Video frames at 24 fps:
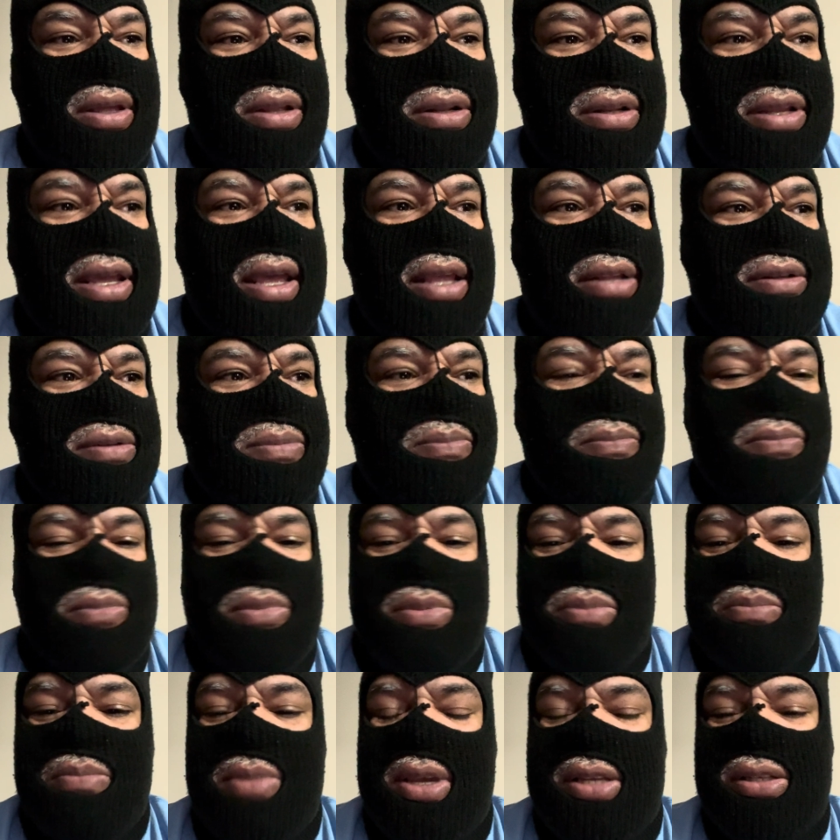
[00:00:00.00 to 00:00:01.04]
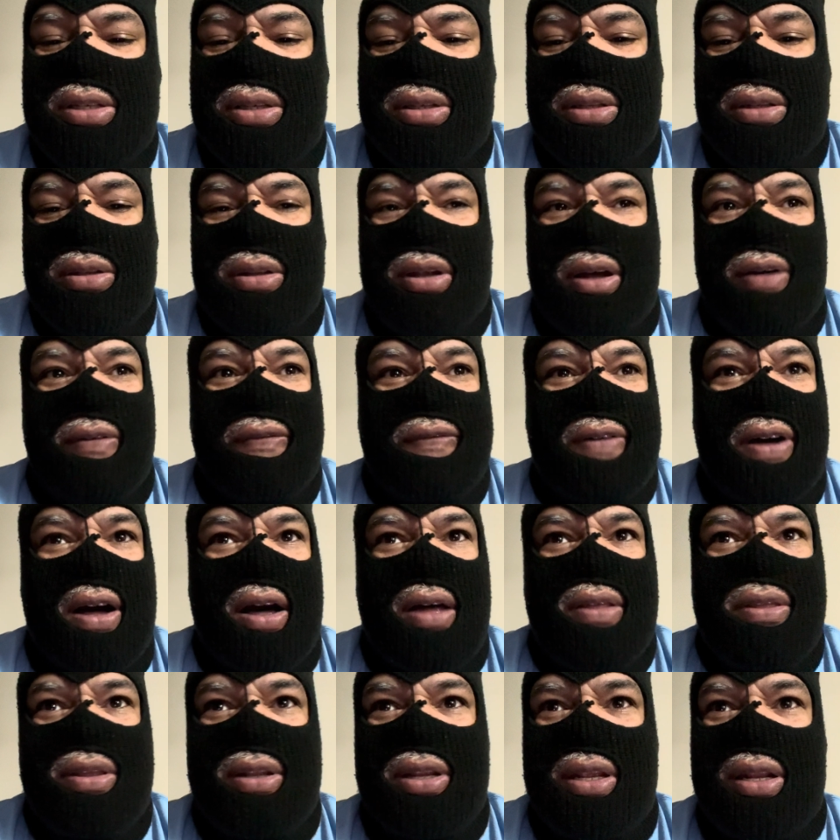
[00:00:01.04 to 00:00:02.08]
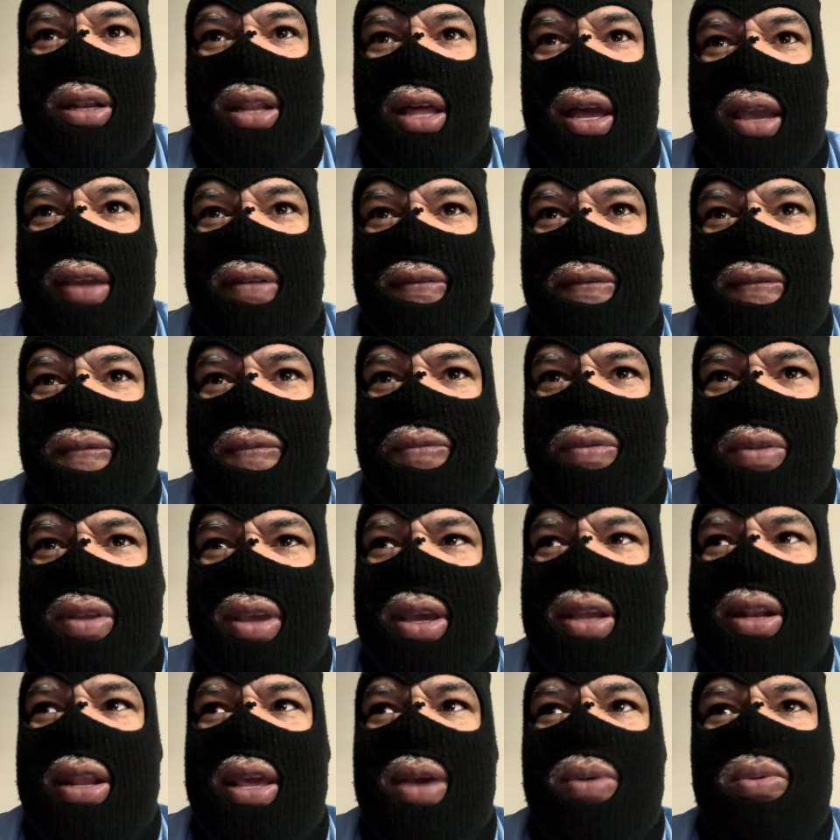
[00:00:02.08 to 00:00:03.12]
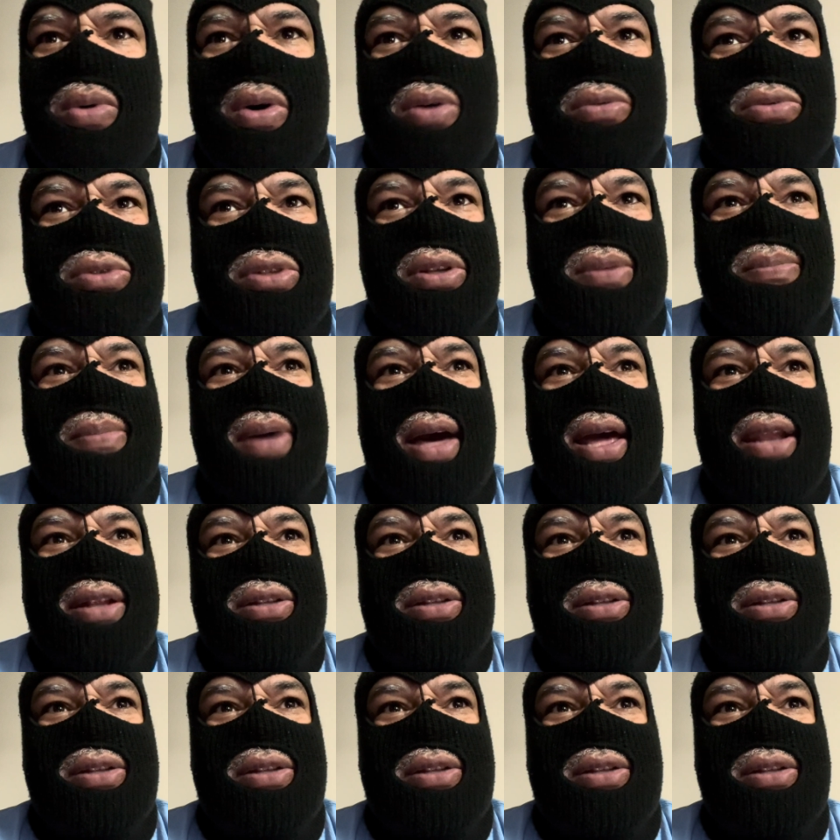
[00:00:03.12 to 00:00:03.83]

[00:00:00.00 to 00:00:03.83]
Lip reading: that's missing a father in their life and they want somebody